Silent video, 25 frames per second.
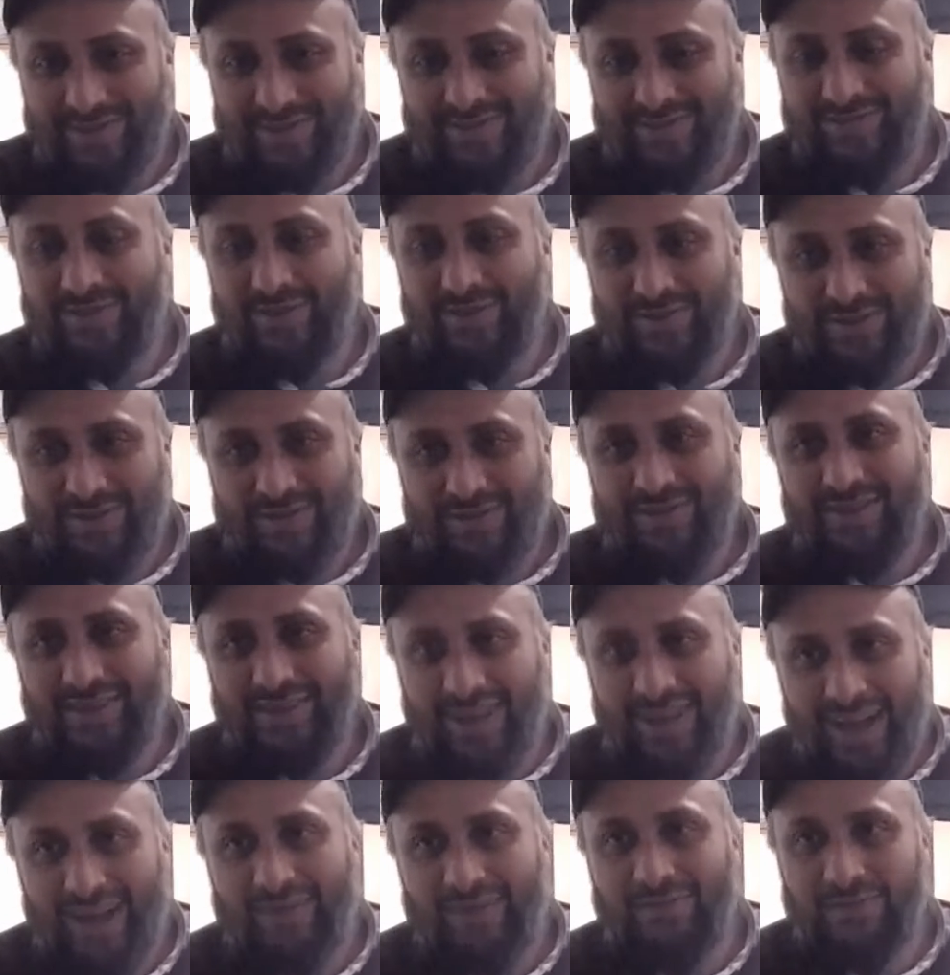So you
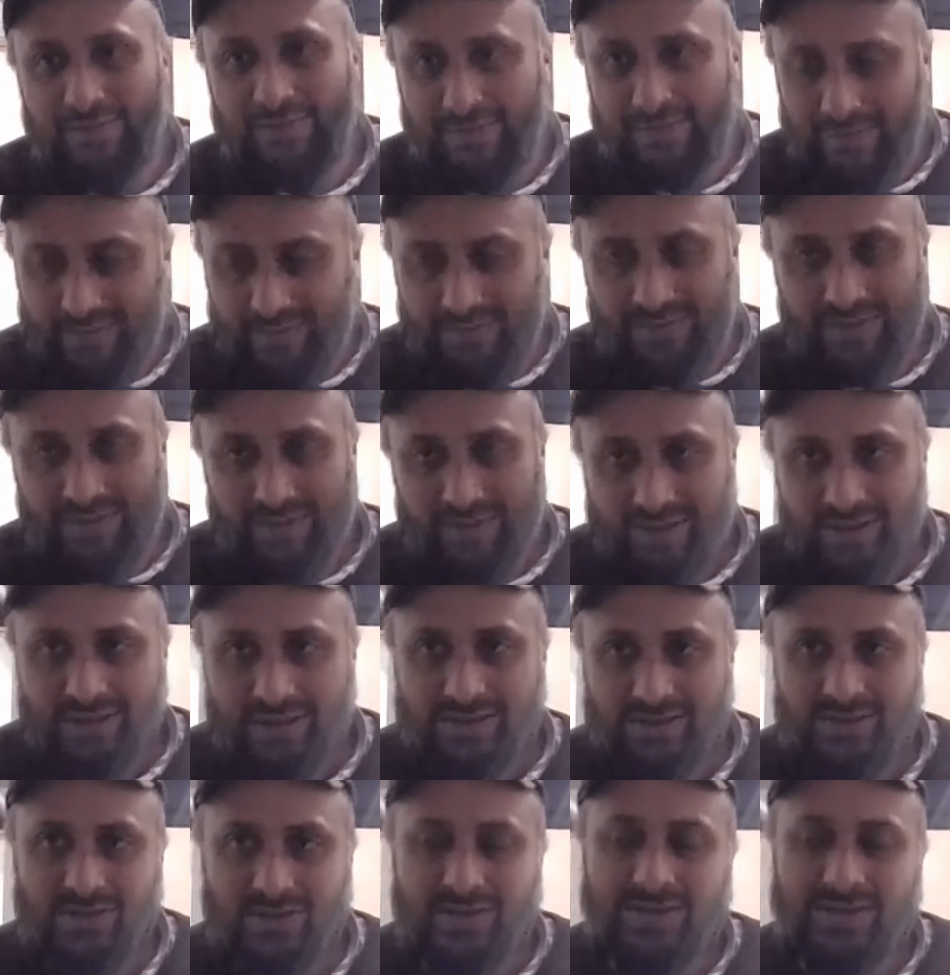have, so